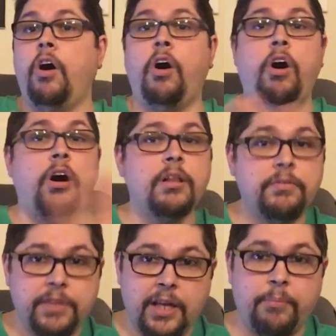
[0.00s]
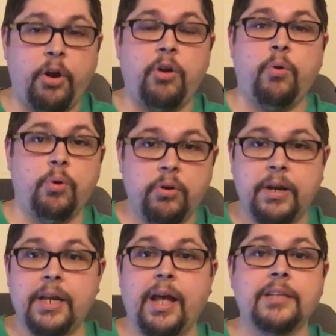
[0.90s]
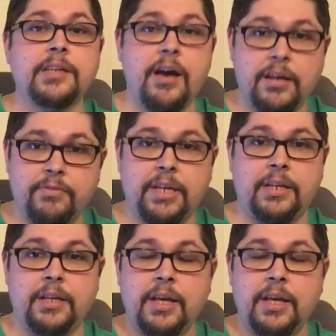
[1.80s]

all of them are ordering a ton of it.